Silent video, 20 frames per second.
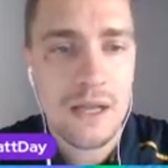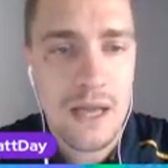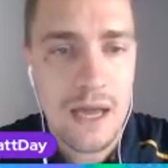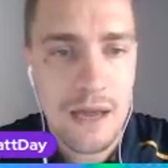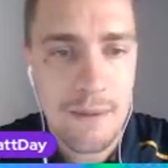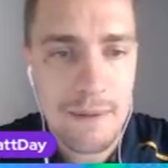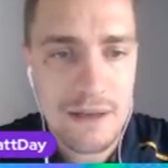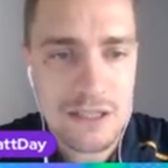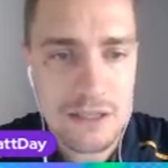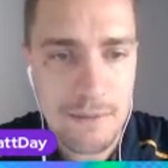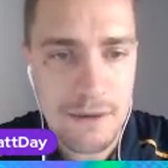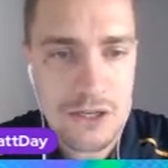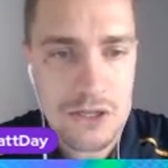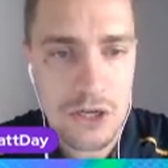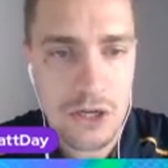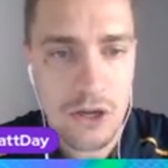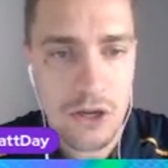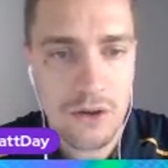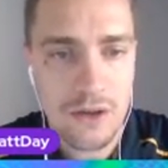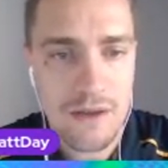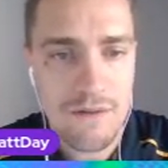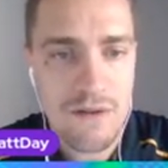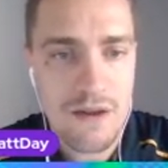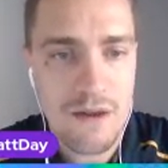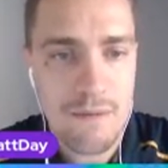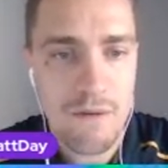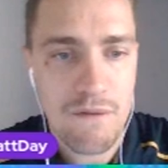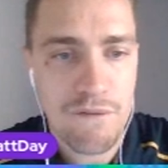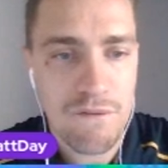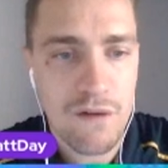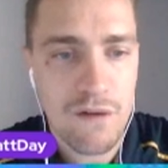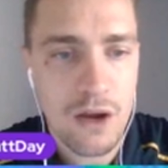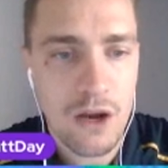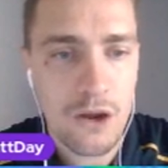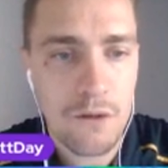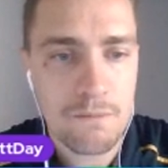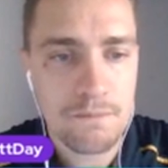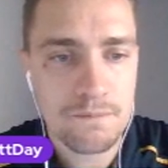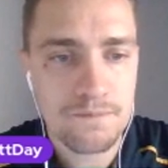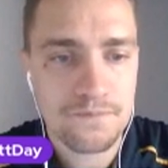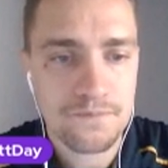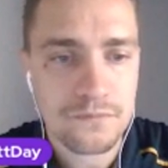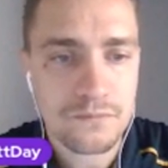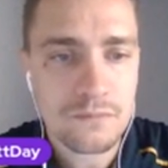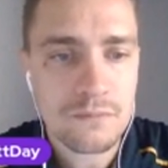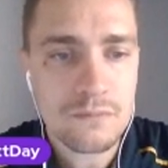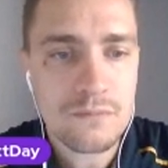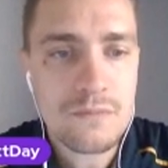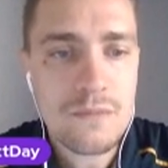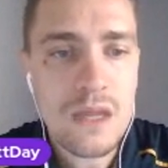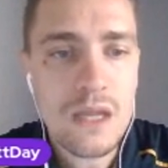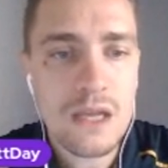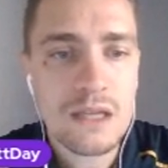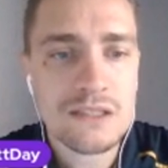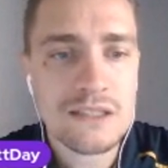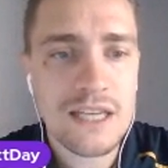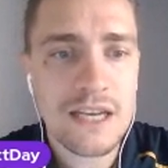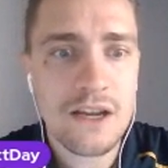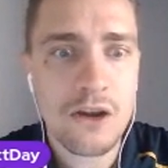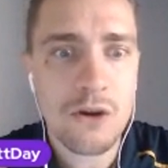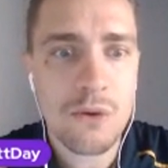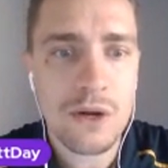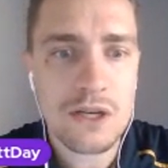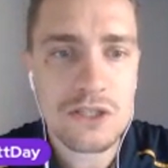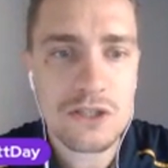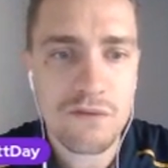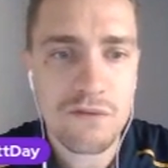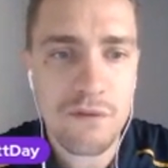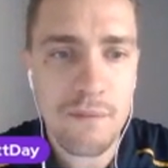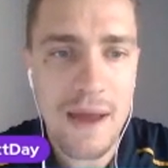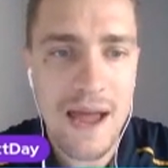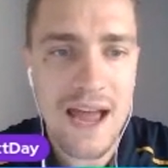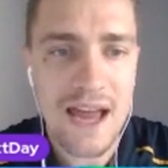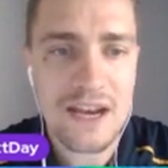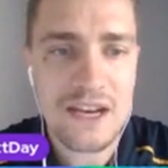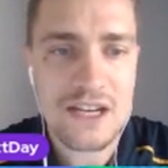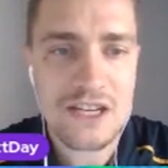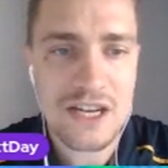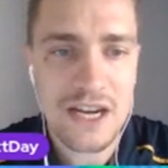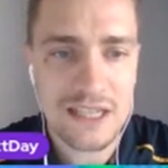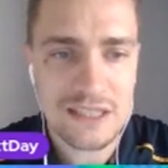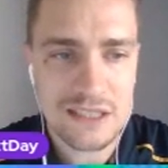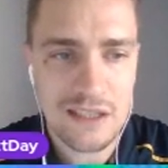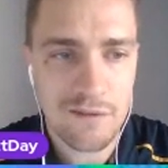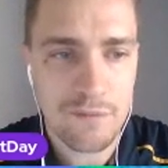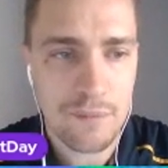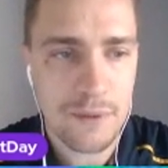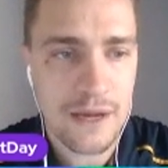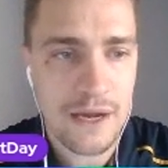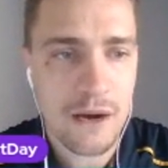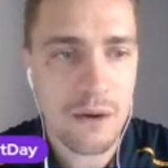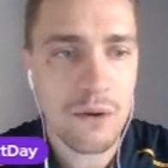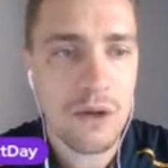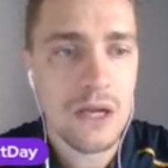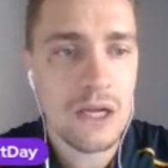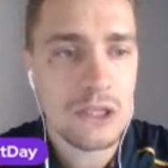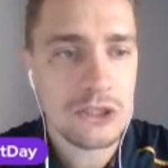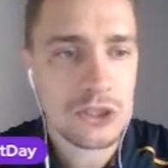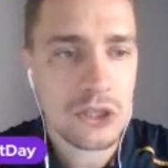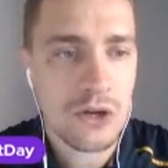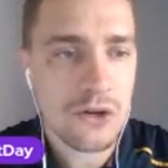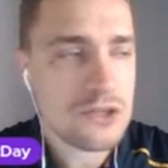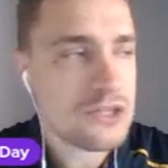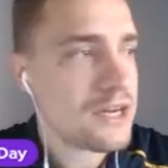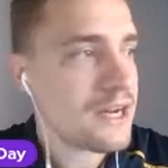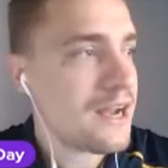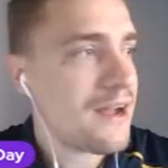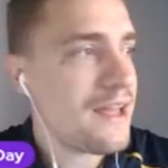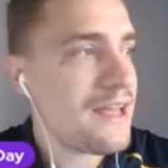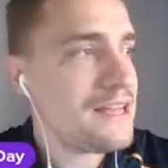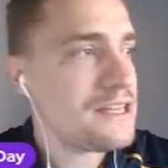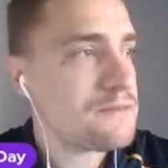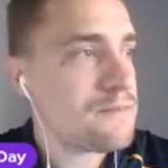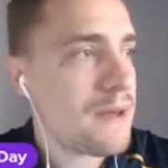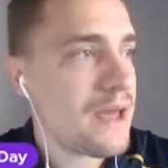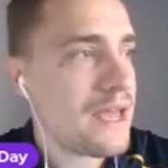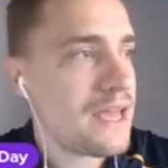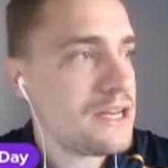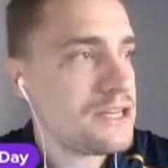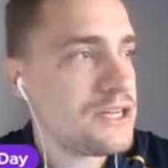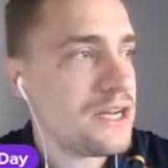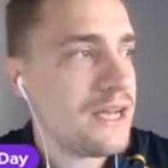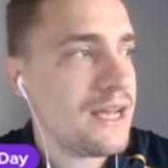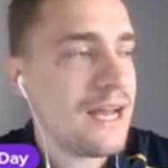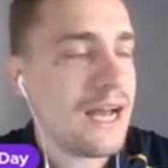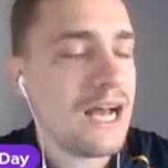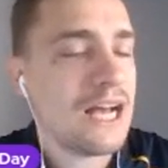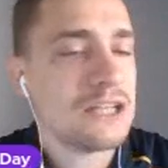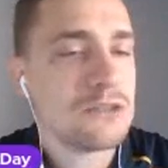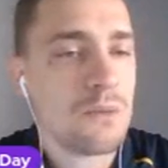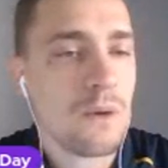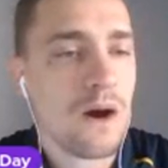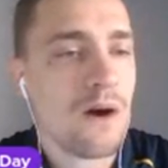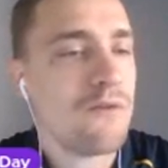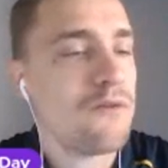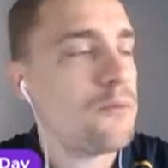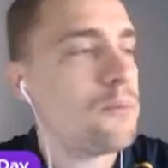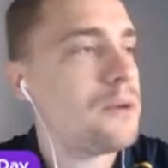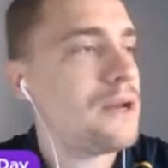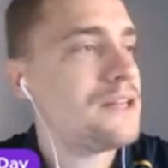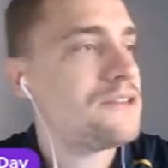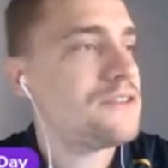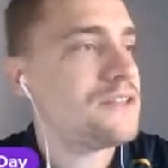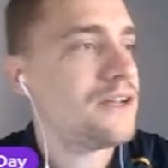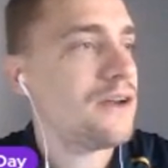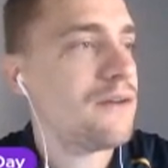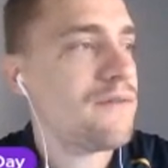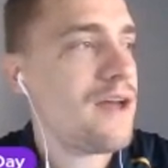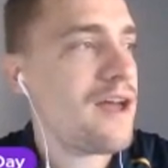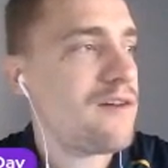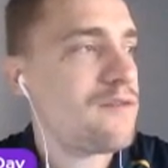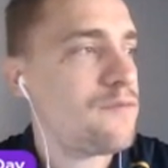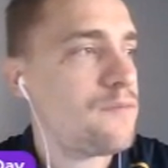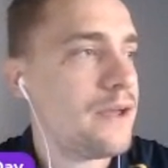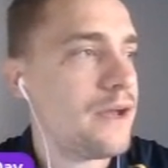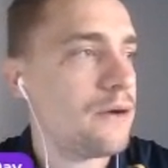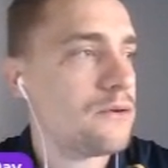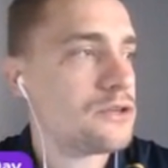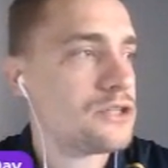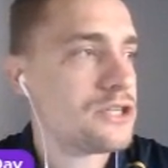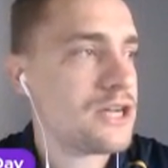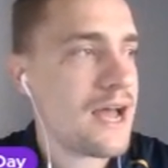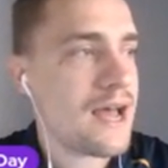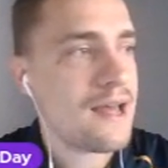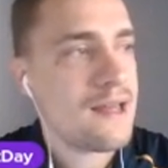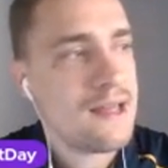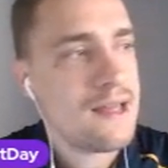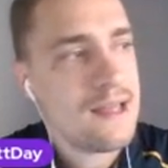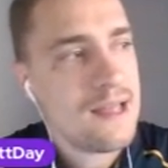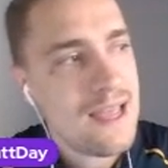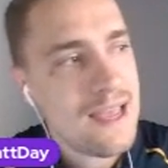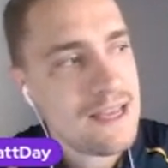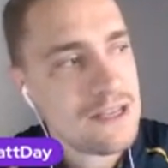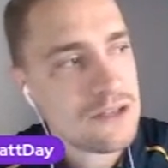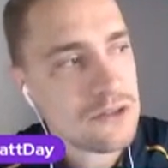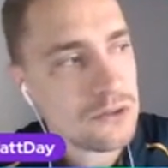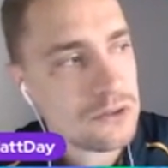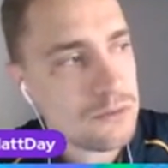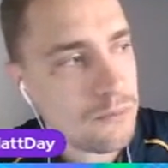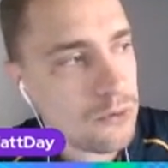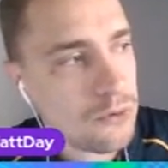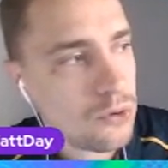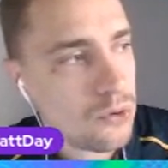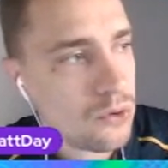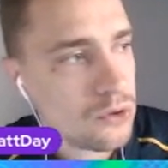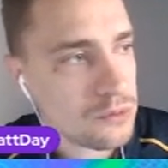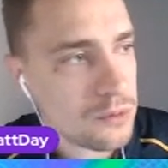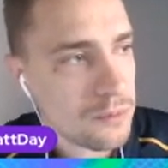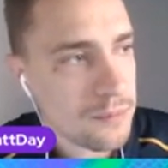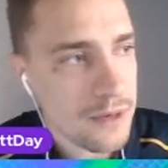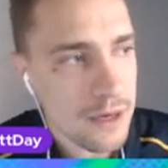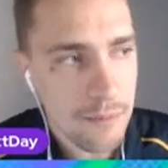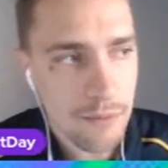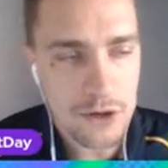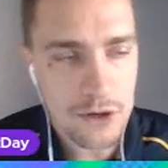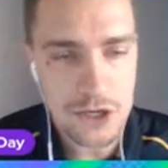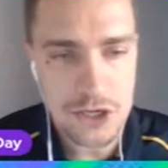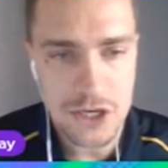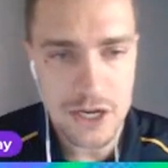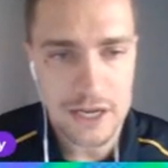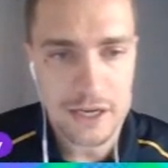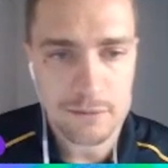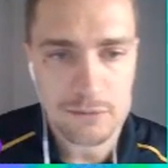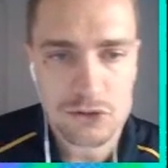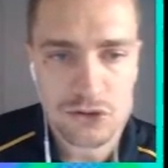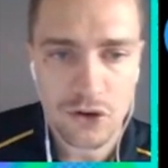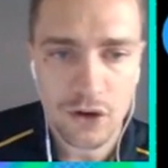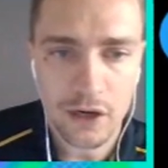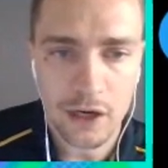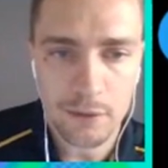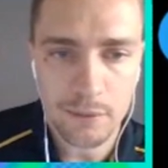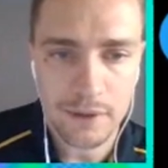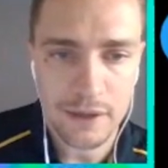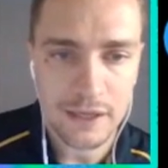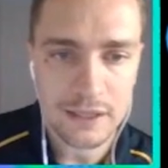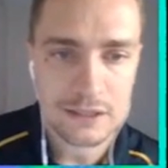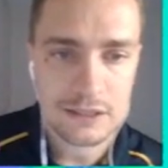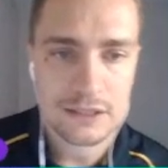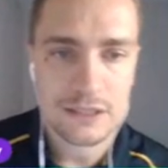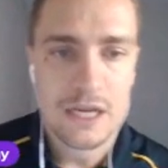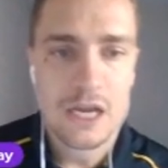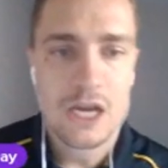As I mentioned, go give him a follow. Second question from Andy Chats FPL. So go and check out his page as well for plenty of FPL chat. He's got some thoughts would be appreciated. I'm struggling with this.